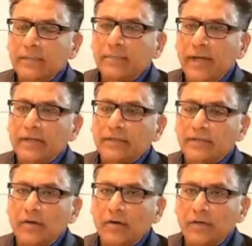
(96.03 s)
in the past,
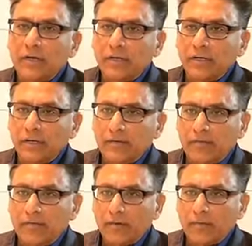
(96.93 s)
not in the
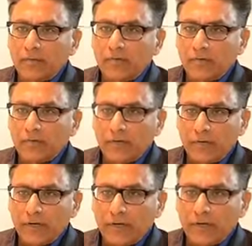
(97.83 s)
form of, you know,
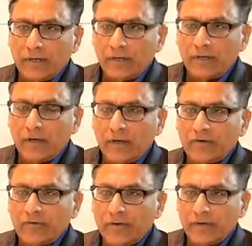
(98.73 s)
founding a large
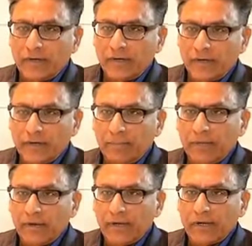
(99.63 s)
fund and
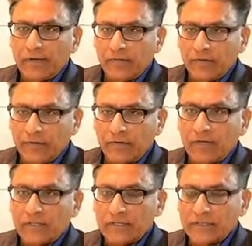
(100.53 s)
deploying it, which
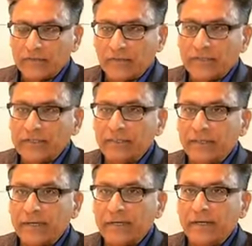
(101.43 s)
requires its own
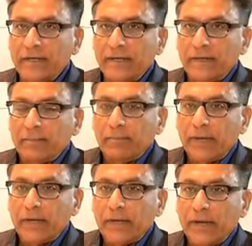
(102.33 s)
discipline.
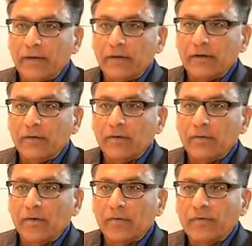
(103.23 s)
But I'll continue to
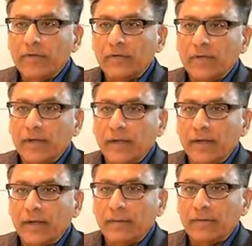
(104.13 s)
always
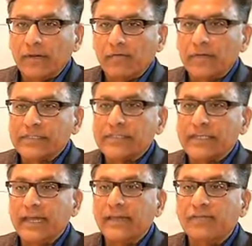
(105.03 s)
uh, invest as
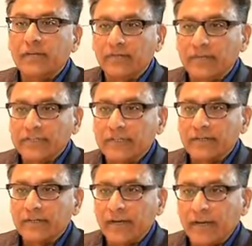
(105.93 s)
an angel investor
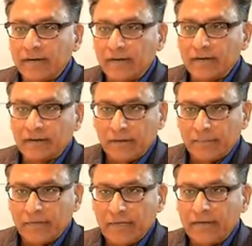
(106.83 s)
in
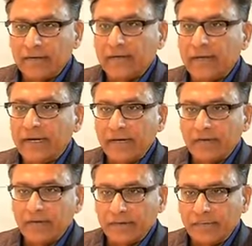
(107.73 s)
companies that
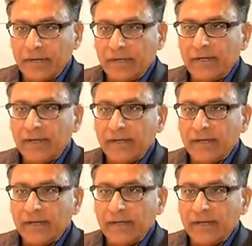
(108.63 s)
interest me